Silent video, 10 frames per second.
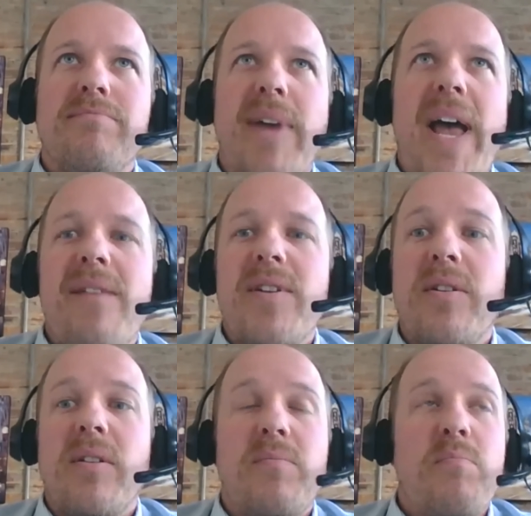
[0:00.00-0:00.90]

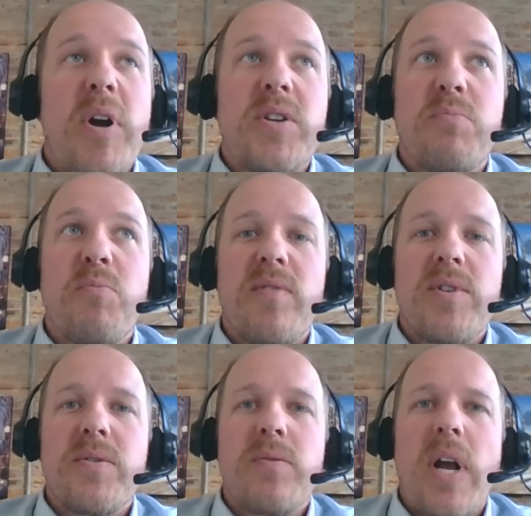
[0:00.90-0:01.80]
having much more
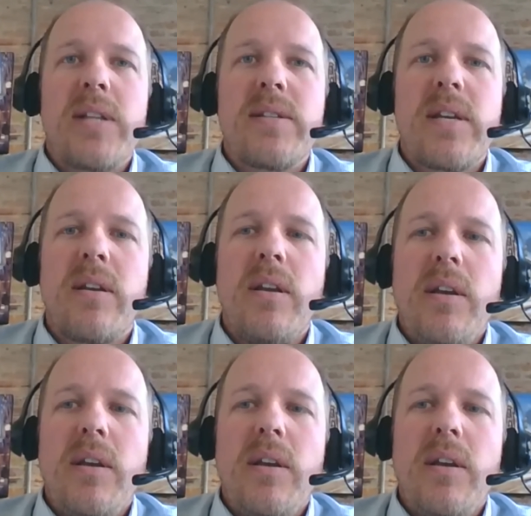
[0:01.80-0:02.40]
virtual content,